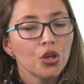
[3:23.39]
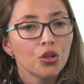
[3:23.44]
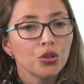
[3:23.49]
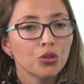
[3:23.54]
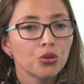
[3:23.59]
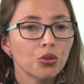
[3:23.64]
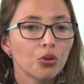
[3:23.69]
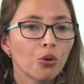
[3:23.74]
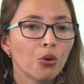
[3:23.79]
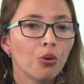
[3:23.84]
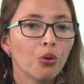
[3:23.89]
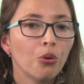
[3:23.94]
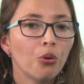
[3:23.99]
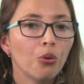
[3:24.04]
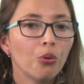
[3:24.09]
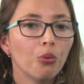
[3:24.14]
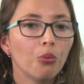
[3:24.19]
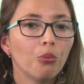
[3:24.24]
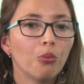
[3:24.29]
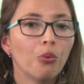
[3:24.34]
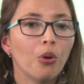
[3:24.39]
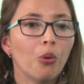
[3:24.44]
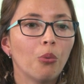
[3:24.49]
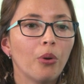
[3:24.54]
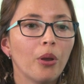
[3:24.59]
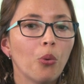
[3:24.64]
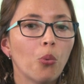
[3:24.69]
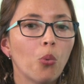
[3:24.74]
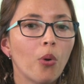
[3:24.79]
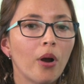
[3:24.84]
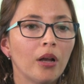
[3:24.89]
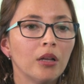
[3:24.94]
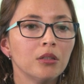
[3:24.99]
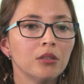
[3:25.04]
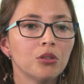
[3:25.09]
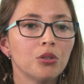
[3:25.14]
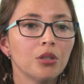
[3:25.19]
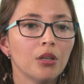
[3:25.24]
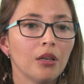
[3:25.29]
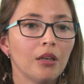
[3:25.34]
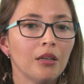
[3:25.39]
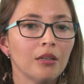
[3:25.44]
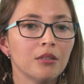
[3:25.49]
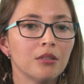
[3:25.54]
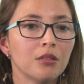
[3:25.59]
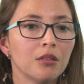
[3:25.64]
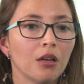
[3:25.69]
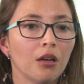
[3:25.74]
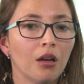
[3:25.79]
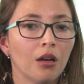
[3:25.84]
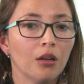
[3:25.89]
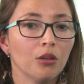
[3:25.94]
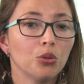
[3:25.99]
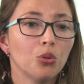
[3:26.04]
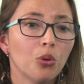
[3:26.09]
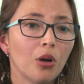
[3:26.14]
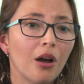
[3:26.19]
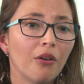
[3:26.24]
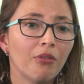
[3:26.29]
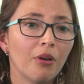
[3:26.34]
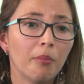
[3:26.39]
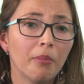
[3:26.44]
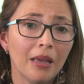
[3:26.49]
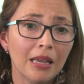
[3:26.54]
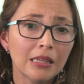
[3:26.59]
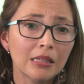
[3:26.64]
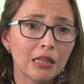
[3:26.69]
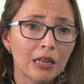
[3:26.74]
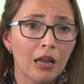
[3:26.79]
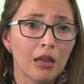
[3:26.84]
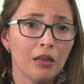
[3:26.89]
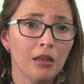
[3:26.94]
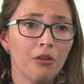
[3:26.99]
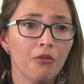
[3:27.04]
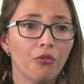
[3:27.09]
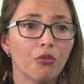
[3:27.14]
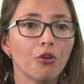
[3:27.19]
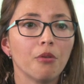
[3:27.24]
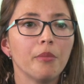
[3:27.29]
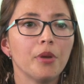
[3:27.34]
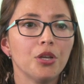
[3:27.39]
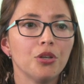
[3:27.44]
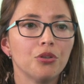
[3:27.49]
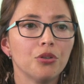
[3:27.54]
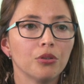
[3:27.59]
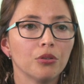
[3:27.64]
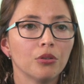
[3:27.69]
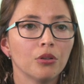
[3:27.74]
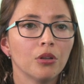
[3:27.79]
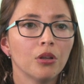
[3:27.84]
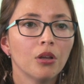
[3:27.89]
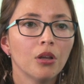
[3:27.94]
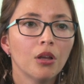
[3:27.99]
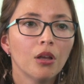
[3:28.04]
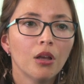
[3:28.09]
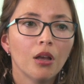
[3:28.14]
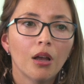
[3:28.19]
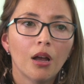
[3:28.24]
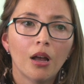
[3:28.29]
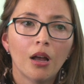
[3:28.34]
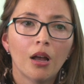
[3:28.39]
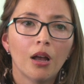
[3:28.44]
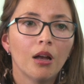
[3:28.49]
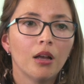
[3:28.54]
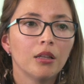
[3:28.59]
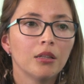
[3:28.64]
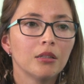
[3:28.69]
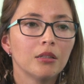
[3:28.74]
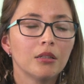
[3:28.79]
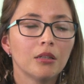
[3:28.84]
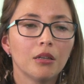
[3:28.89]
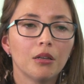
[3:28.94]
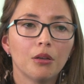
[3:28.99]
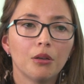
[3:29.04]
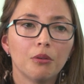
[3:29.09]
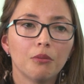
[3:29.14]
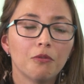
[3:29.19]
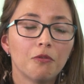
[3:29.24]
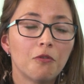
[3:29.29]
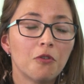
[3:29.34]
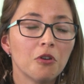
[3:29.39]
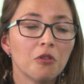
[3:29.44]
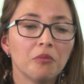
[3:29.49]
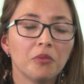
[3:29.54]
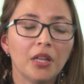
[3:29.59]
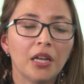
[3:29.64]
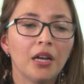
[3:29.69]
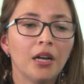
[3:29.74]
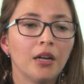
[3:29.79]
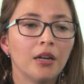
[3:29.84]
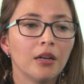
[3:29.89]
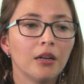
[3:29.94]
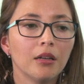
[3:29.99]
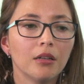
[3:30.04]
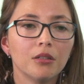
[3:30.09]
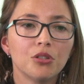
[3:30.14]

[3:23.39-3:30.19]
So what we want is to have a baseline information, and from there